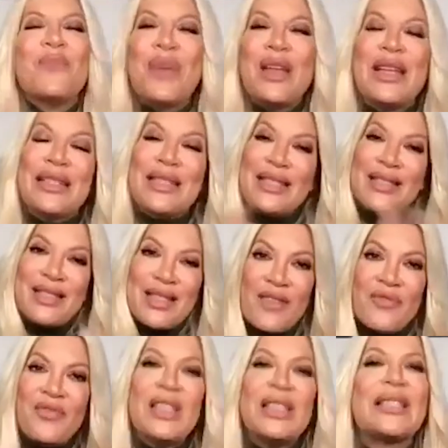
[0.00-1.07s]
but it's
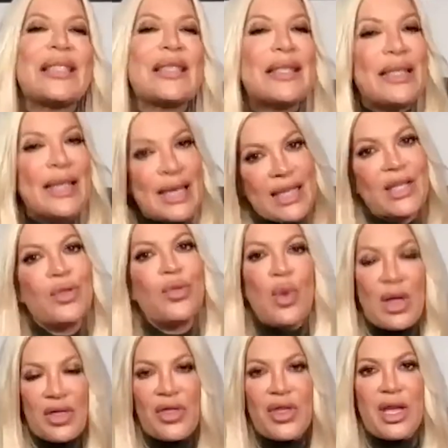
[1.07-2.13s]
stuff that sticks
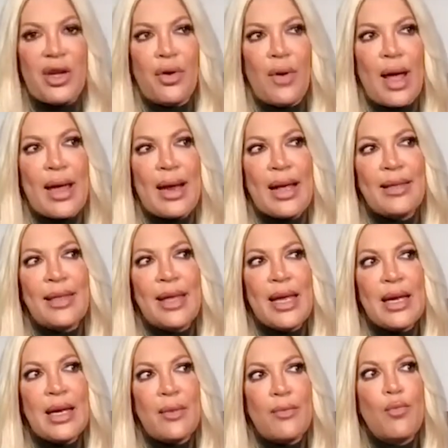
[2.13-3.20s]
with you. And I
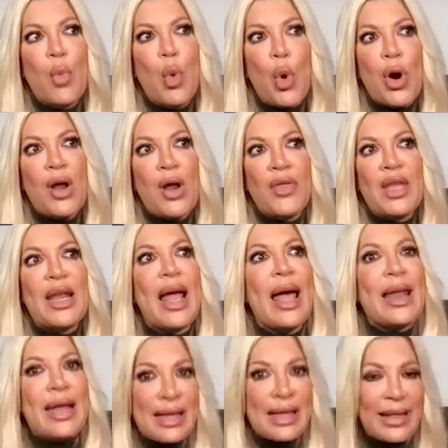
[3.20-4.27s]
think more than
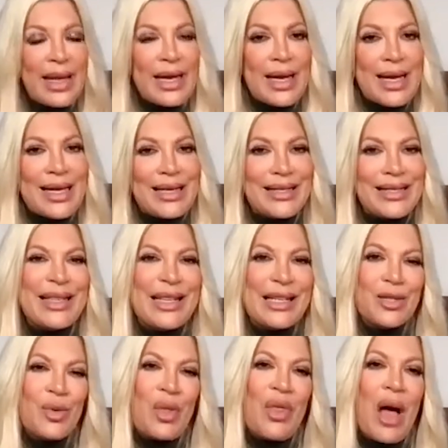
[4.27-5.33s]
anything, it
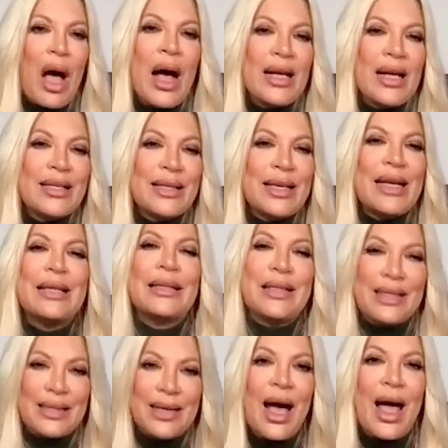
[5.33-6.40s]
sticks with us
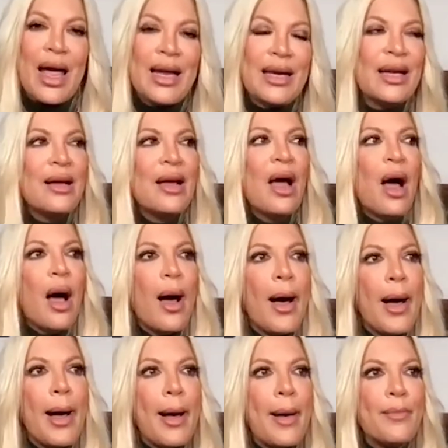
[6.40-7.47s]
inside.
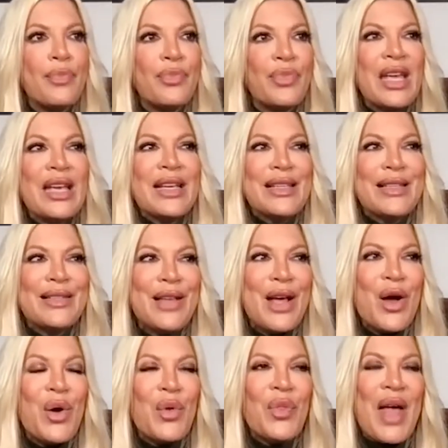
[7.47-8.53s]
Um,
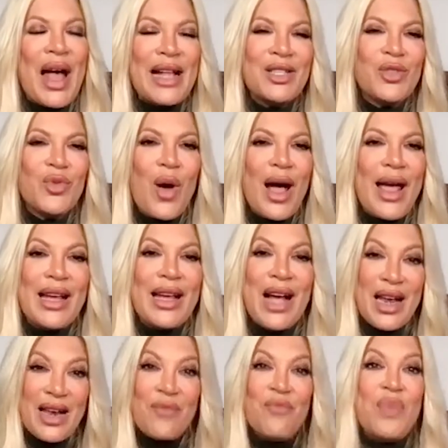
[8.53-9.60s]
so that's why
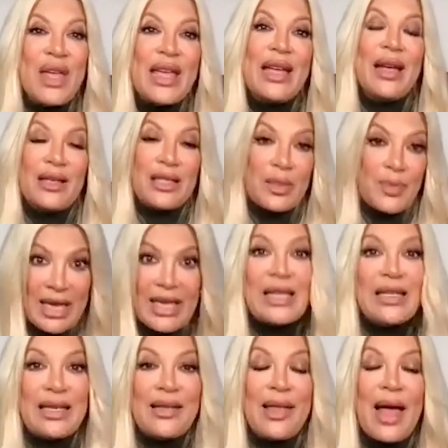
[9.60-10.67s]
kind of being
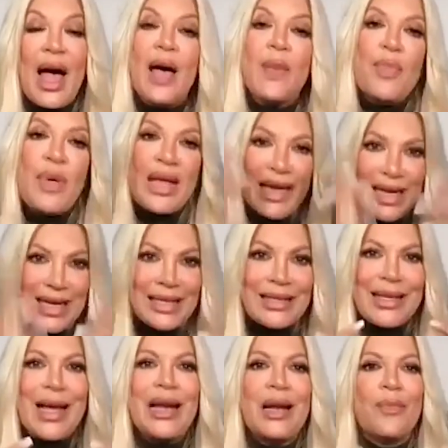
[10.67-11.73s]
speaking to that, being
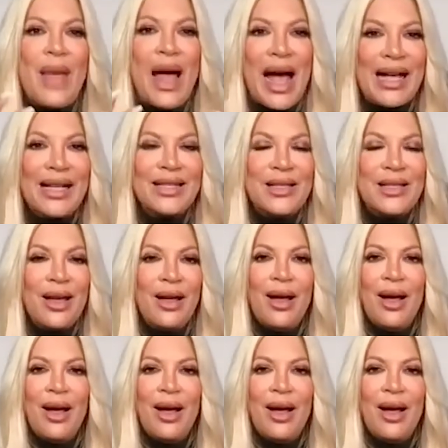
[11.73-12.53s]
inside a mask,